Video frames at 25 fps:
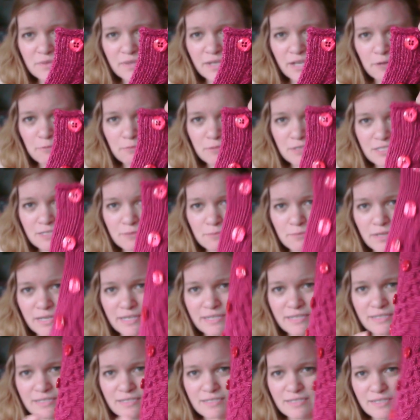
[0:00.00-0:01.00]
would help it to
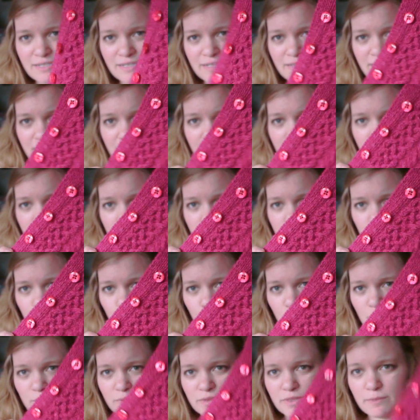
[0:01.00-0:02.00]
blend in
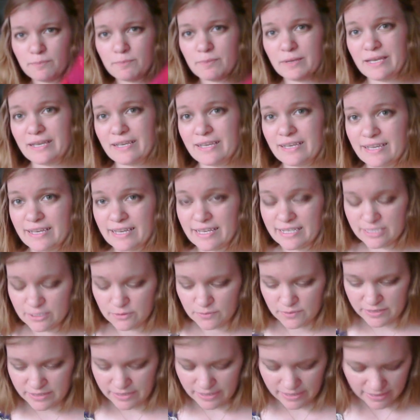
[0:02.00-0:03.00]
more with the pink in case it
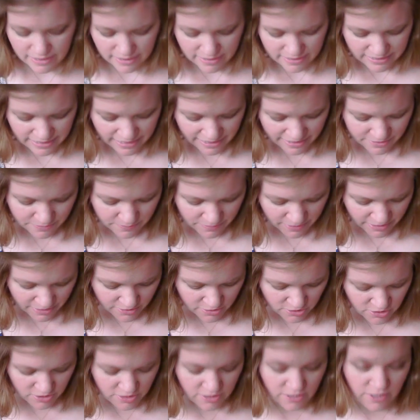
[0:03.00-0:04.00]
wasn't an exact
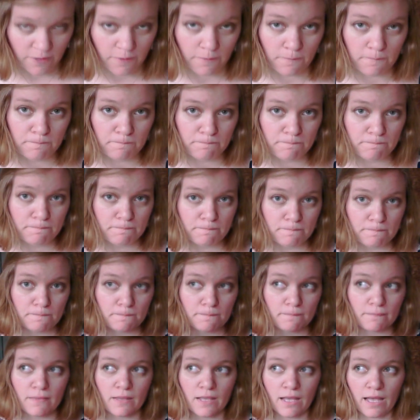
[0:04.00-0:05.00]
match. So
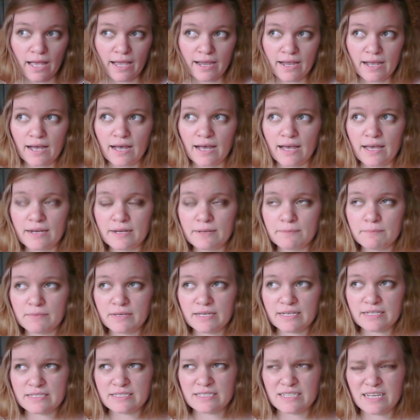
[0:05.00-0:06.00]
I got a
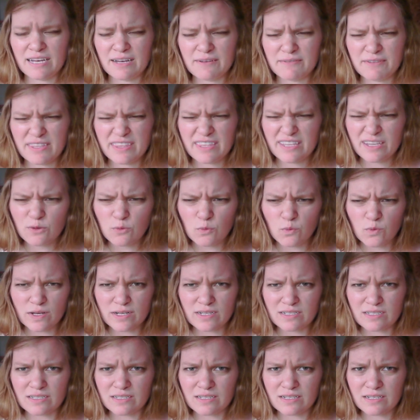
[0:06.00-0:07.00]
mix of, I think,
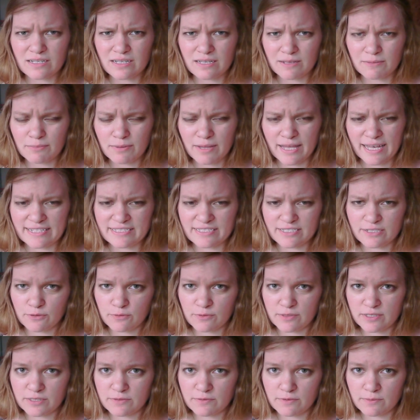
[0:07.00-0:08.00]
wooden and plastic
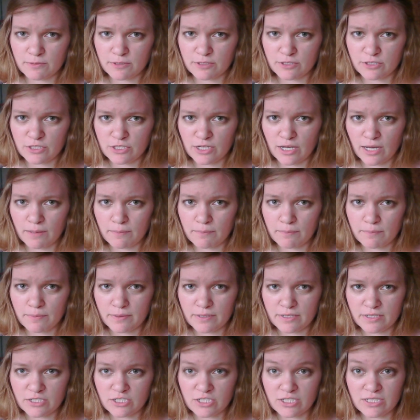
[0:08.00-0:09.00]
ones from her shop,
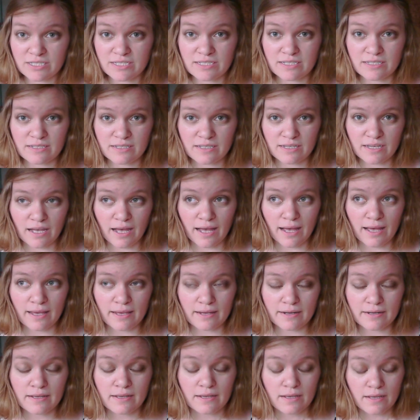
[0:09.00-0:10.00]
but she's
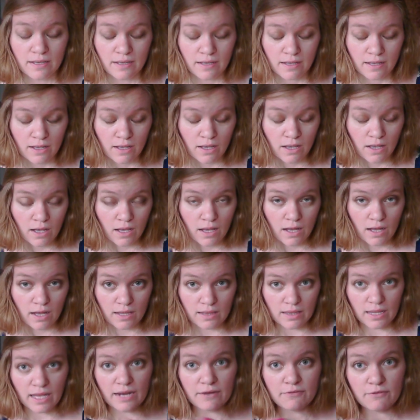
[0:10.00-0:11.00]
got a
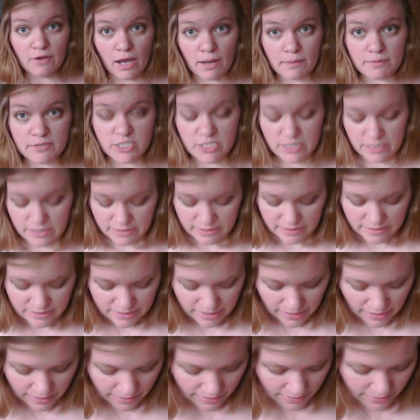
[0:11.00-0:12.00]
lot of
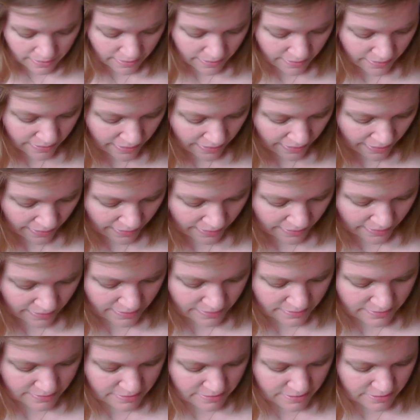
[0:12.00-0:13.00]
options
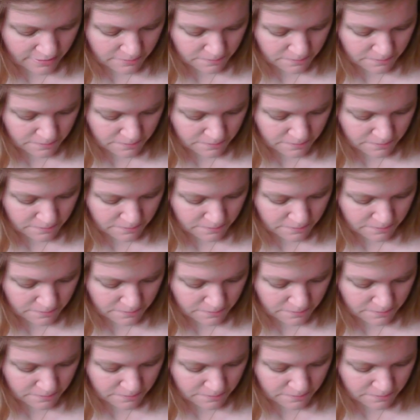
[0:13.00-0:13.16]
and